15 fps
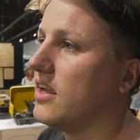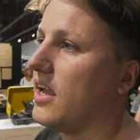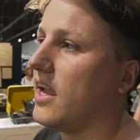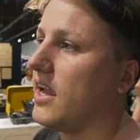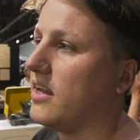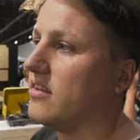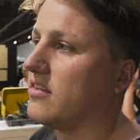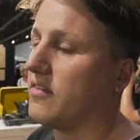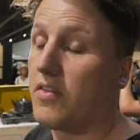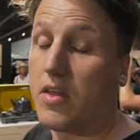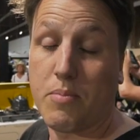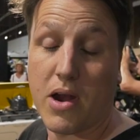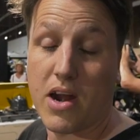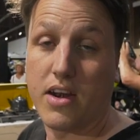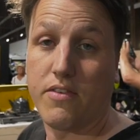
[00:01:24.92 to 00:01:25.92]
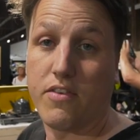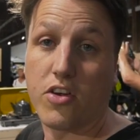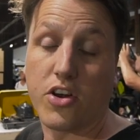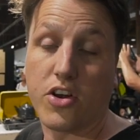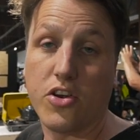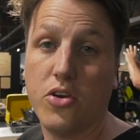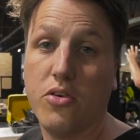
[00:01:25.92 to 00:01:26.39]
And apparently if you've
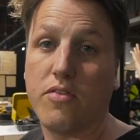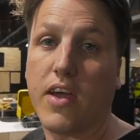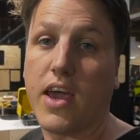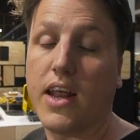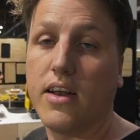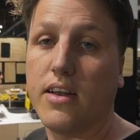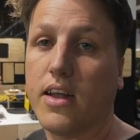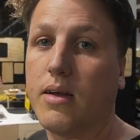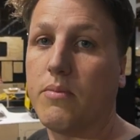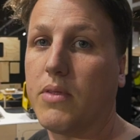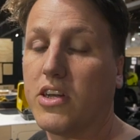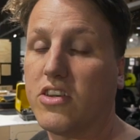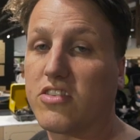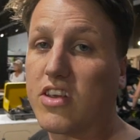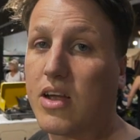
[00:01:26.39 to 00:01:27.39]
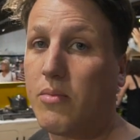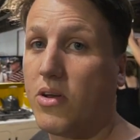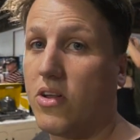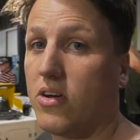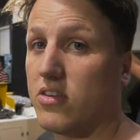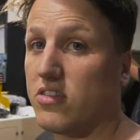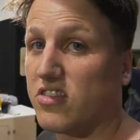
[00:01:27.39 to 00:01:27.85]
got a new van, they just come
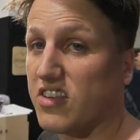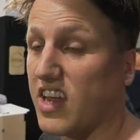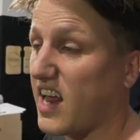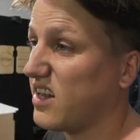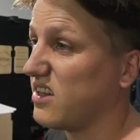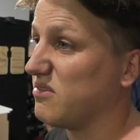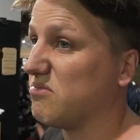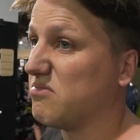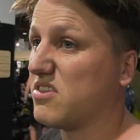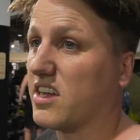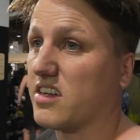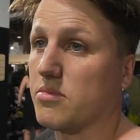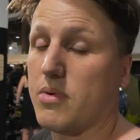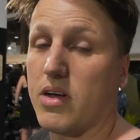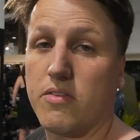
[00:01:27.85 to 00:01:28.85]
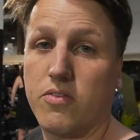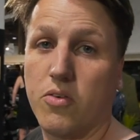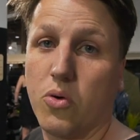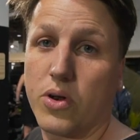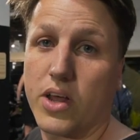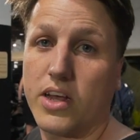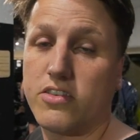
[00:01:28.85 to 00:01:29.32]
along and scan it. It takes about
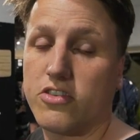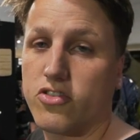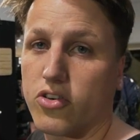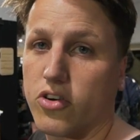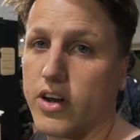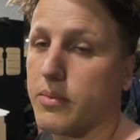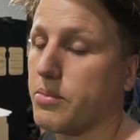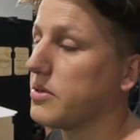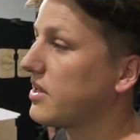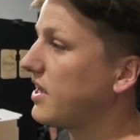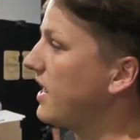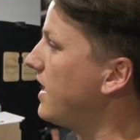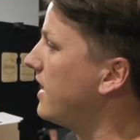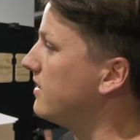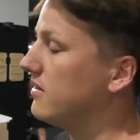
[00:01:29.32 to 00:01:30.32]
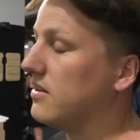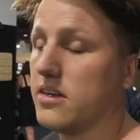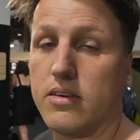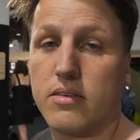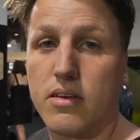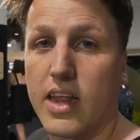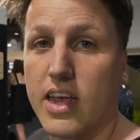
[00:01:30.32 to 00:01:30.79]
4 days to draw it up in CAD and
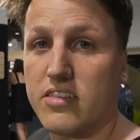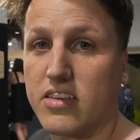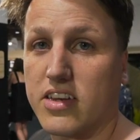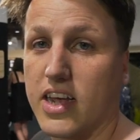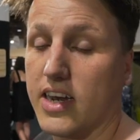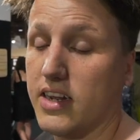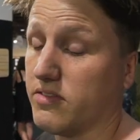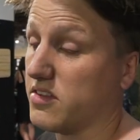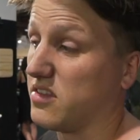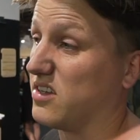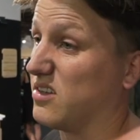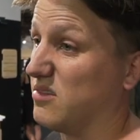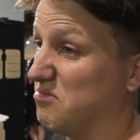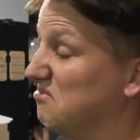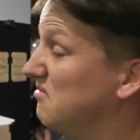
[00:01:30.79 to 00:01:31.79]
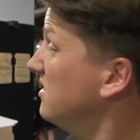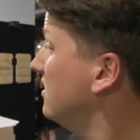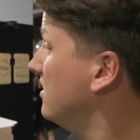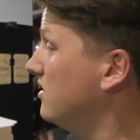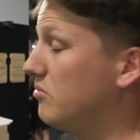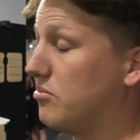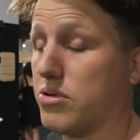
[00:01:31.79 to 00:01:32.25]
then laser cut
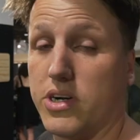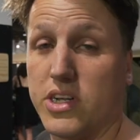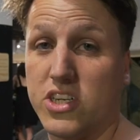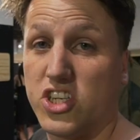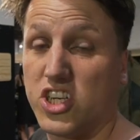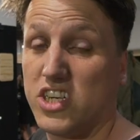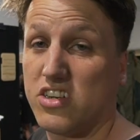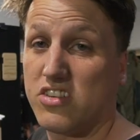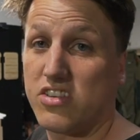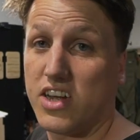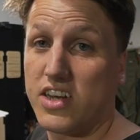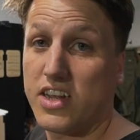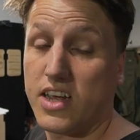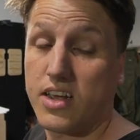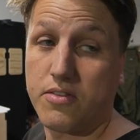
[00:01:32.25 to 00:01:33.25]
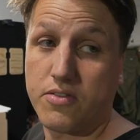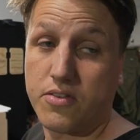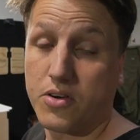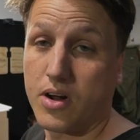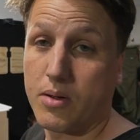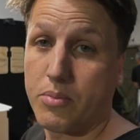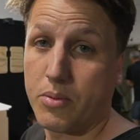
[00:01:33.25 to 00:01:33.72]
everything. Pretty ingenious idea
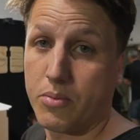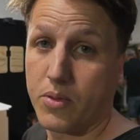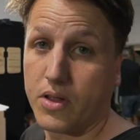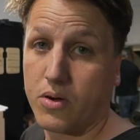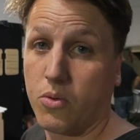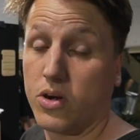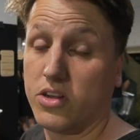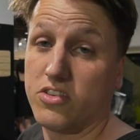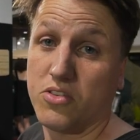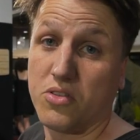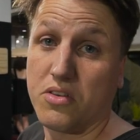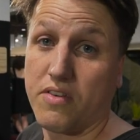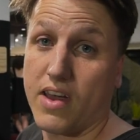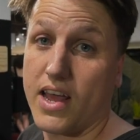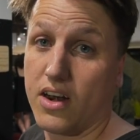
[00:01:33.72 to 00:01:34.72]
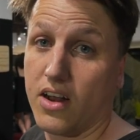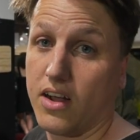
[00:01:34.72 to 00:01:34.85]
for people that are wanting to do the van